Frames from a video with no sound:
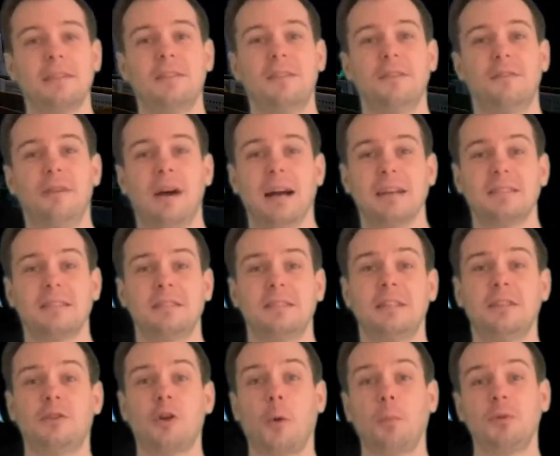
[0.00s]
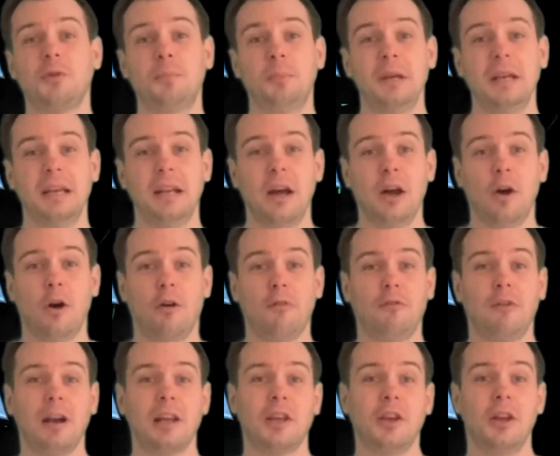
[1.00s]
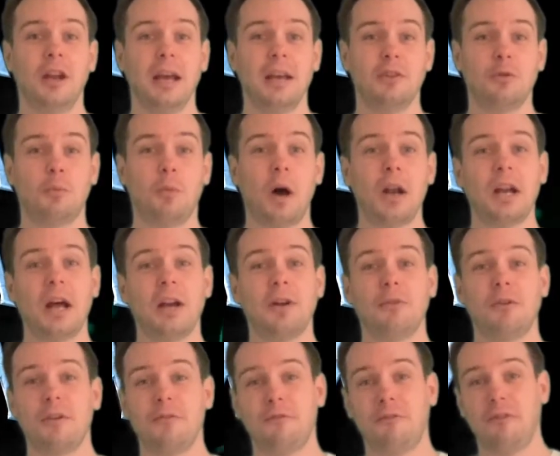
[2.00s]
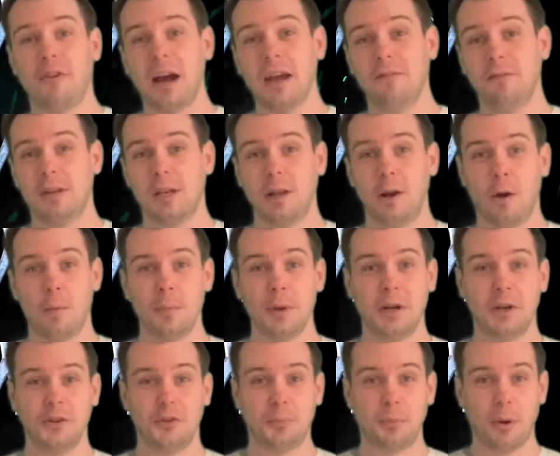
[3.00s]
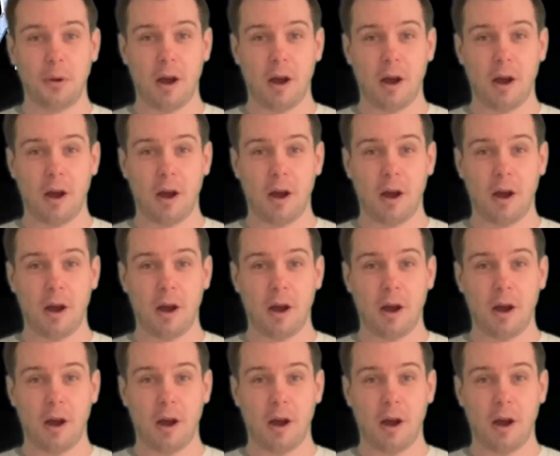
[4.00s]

to the facts. The top speed of Valkyria is 105 kilometers per